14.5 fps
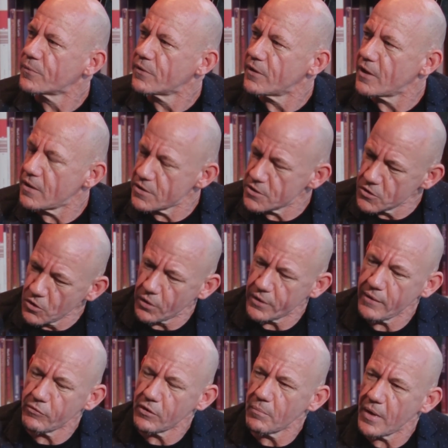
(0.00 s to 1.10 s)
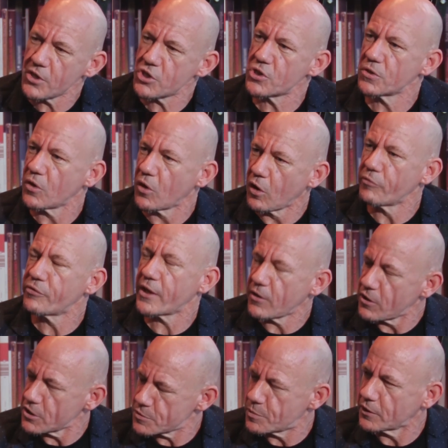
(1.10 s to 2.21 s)
there is not even a mention of that
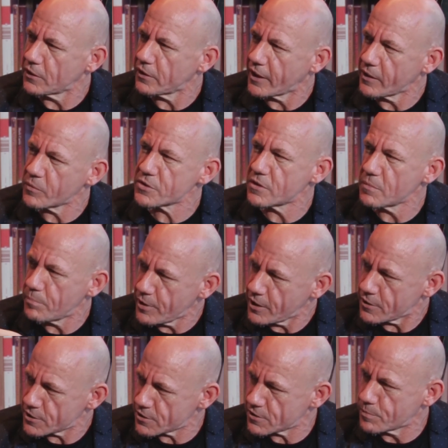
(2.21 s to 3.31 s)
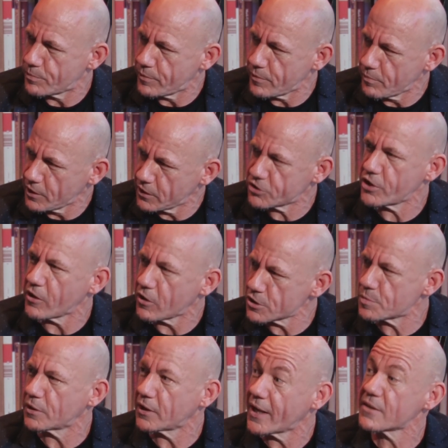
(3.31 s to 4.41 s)
hospital, and it was the biggest military
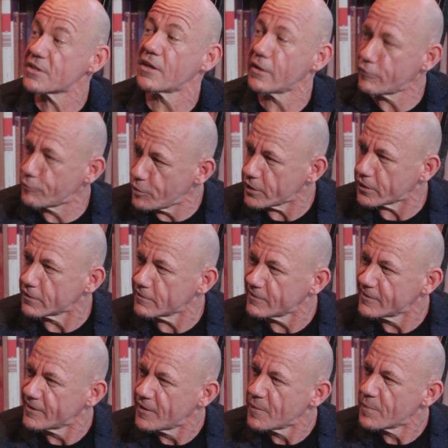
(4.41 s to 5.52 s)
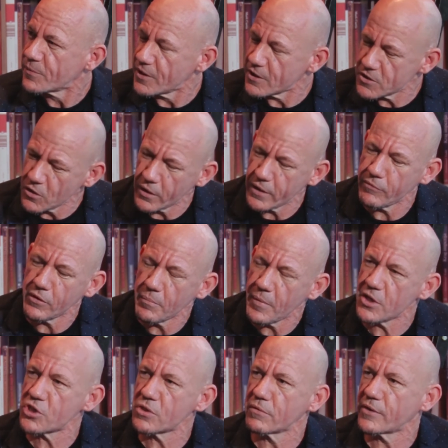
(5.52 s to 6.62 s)
hospital outside of Britain. There's not even a
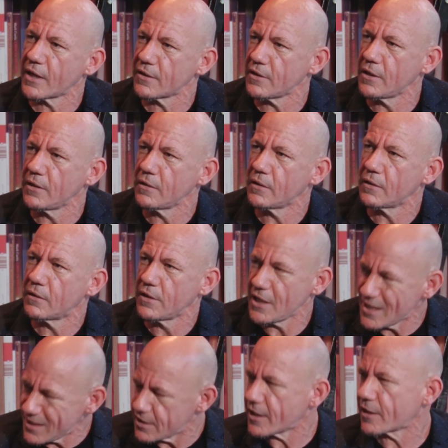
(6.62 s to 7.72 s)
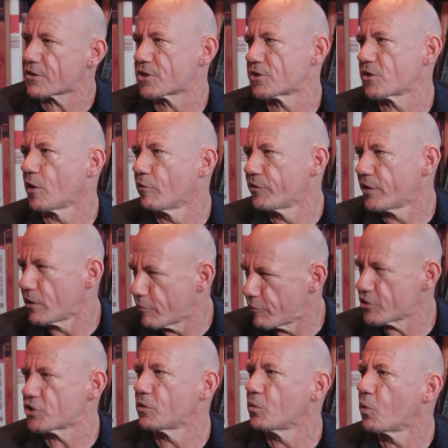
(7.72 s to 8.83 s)
mention of that in the index of their
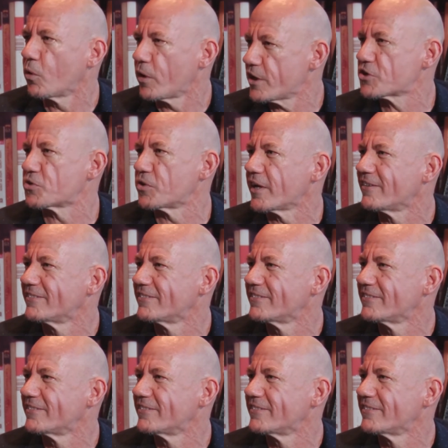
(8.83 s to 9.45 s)
official war history.